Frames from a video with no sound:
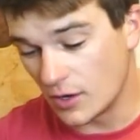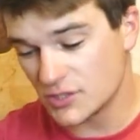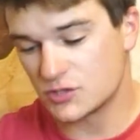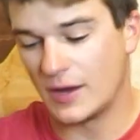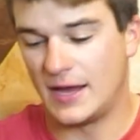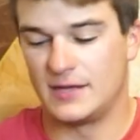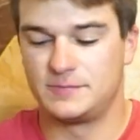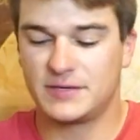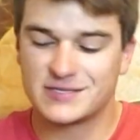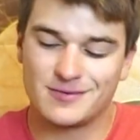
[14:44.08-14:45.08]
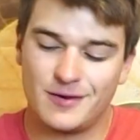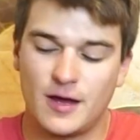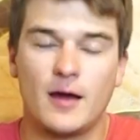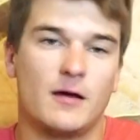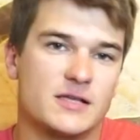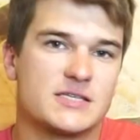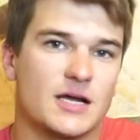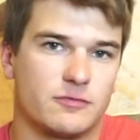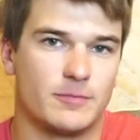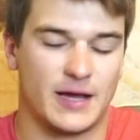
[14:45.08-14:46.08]
also has, because it's a
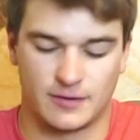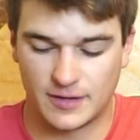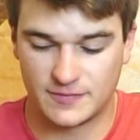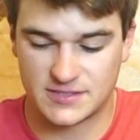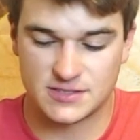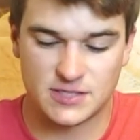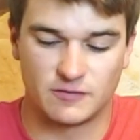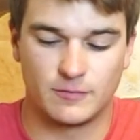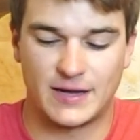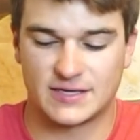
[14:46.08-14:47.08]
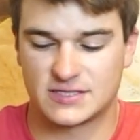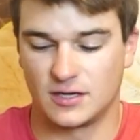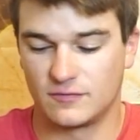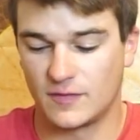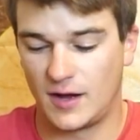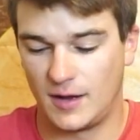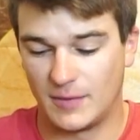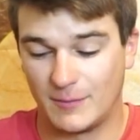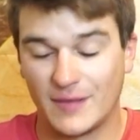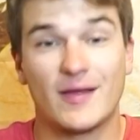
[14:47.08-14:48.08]
duffel bag, right? This is duffel bag stuff.
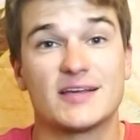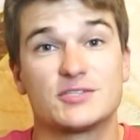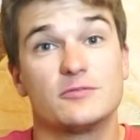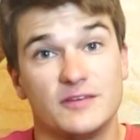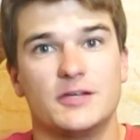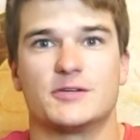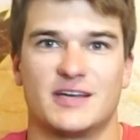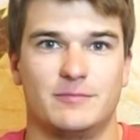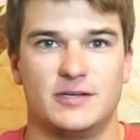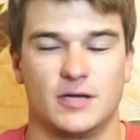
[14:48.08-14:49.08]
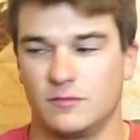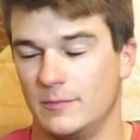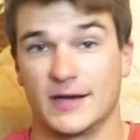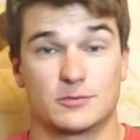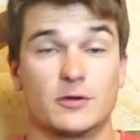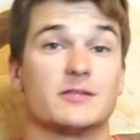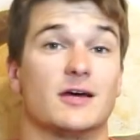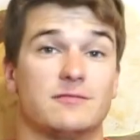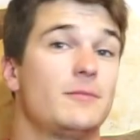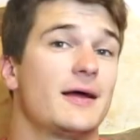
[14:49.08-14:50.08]
My last 2 videos have been duffel bags. We're on a
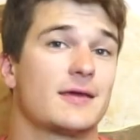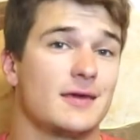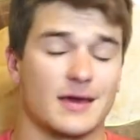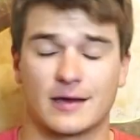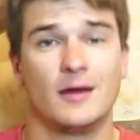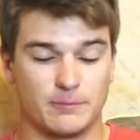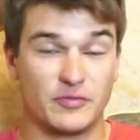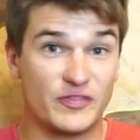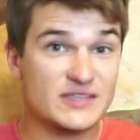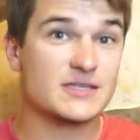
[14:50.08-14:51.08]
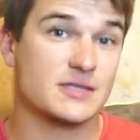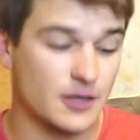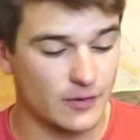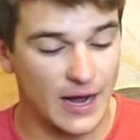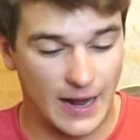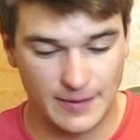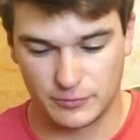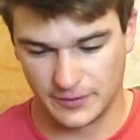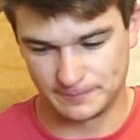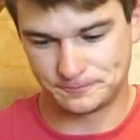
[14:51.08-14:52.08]
duffel bag kick. But this is another
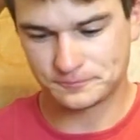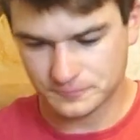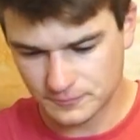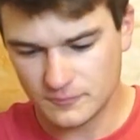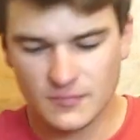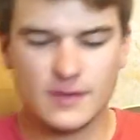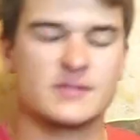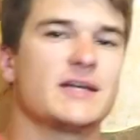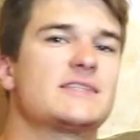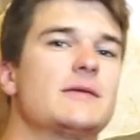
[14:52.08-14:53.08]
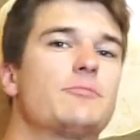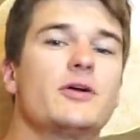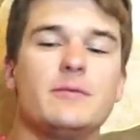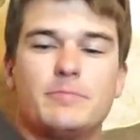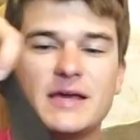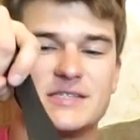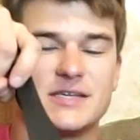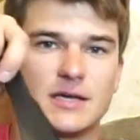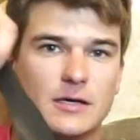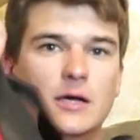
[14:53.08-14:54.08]
hybrid. So like I said, pretty
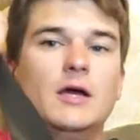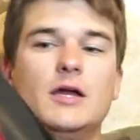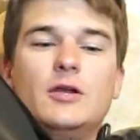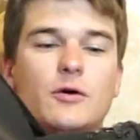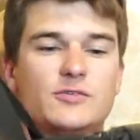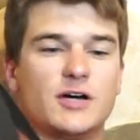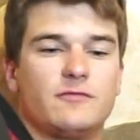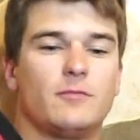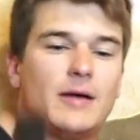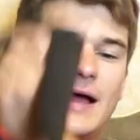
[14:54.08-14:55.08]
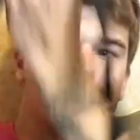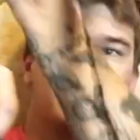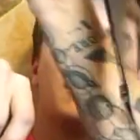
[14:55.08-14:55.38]
basic, you know, duffel bag